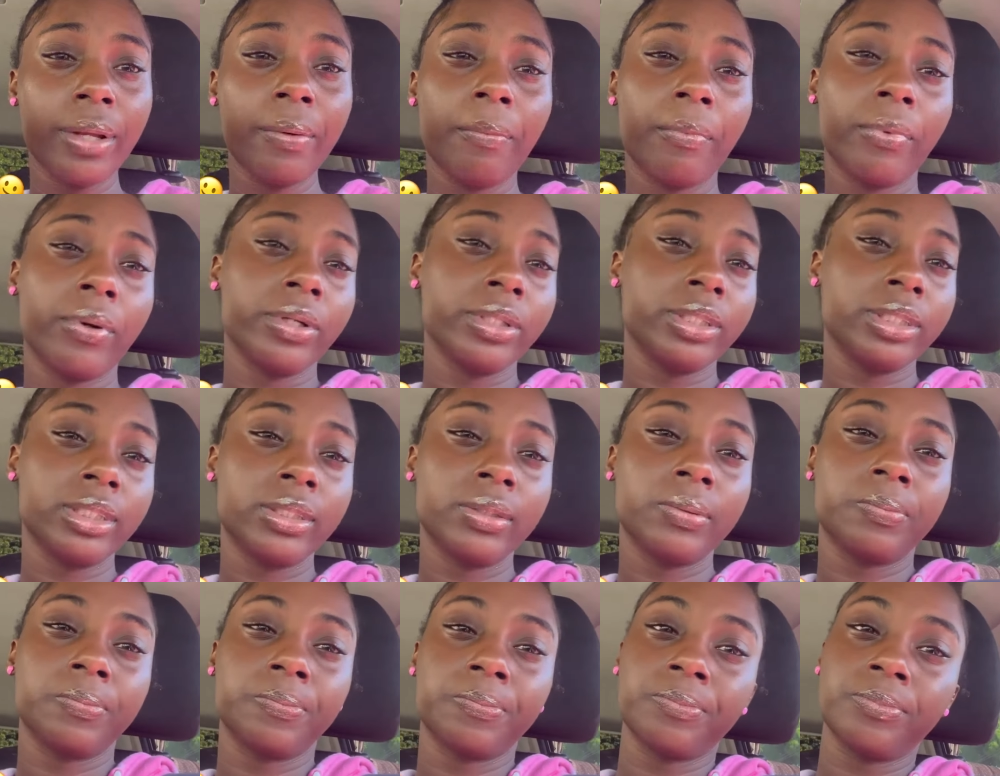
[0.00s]
But
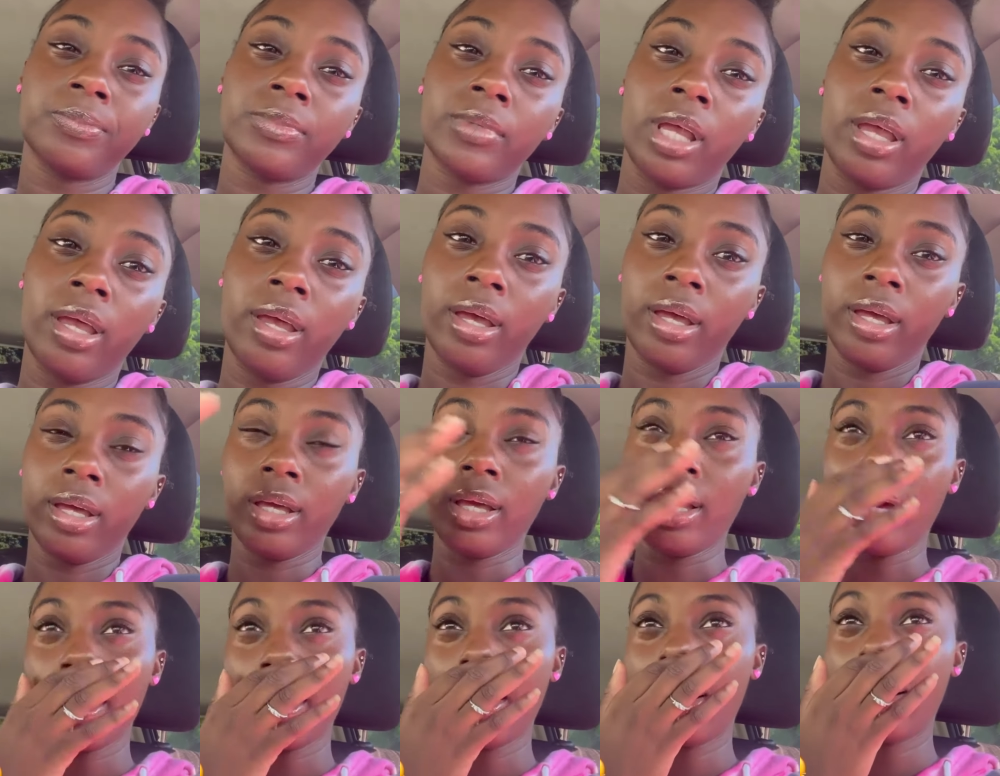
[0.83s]
yeah,